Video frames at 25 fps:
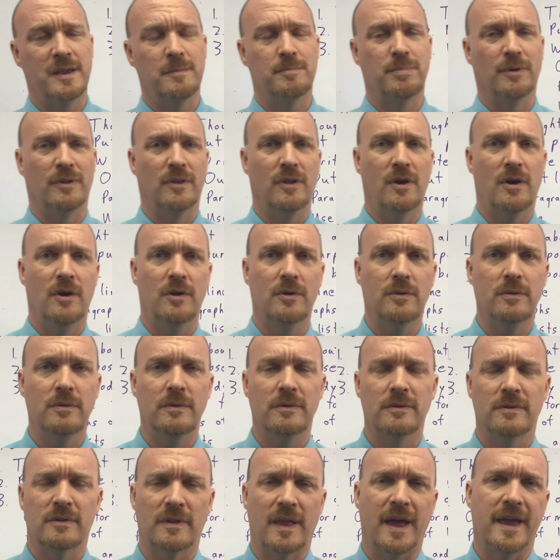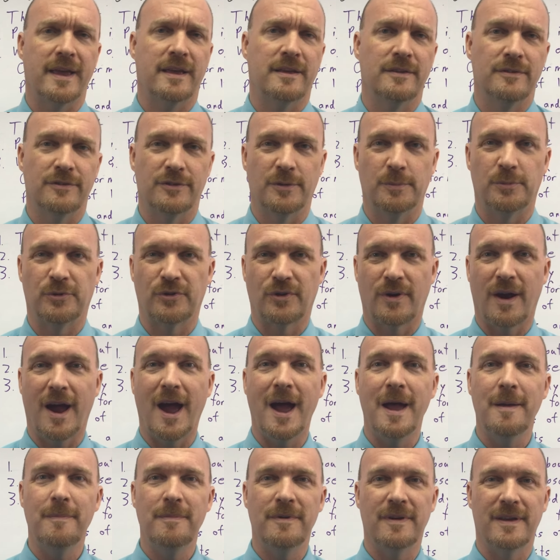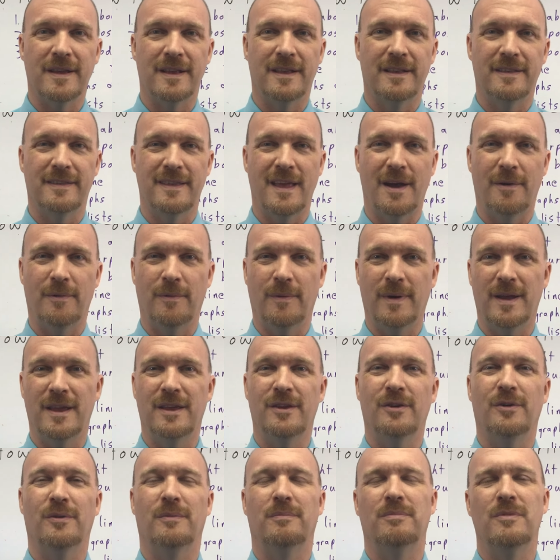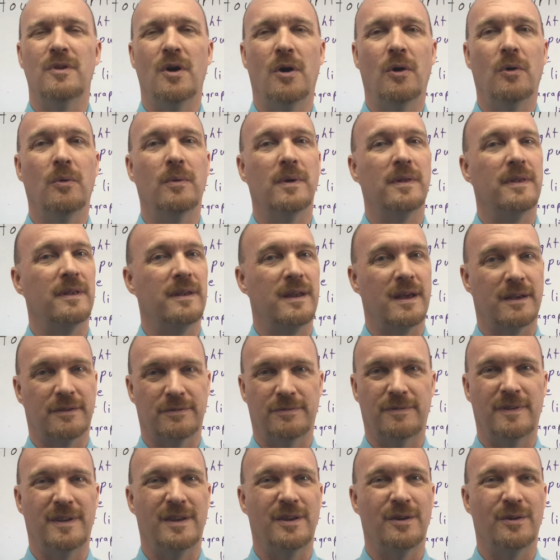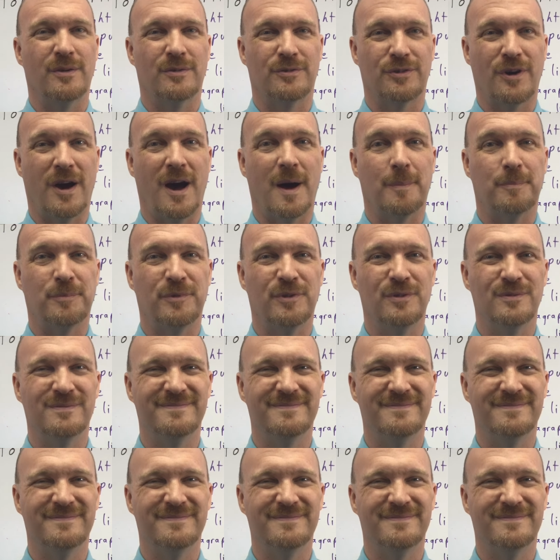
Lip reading: below, like and subscribe, and that way you'll know when the next video drops.